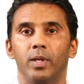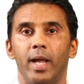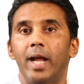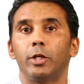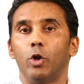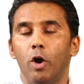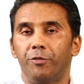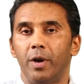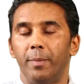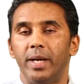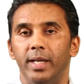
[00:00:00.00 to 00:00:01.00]
and the
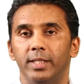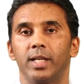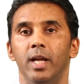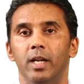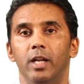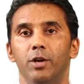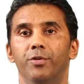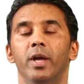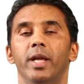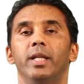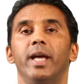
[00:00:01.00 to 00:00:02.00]
non-fermenters live
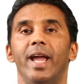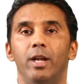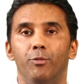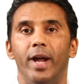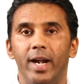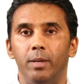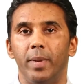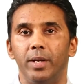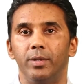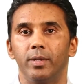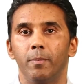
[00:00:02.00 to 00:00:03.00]
in the
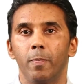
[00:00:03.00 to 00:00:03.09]
environment.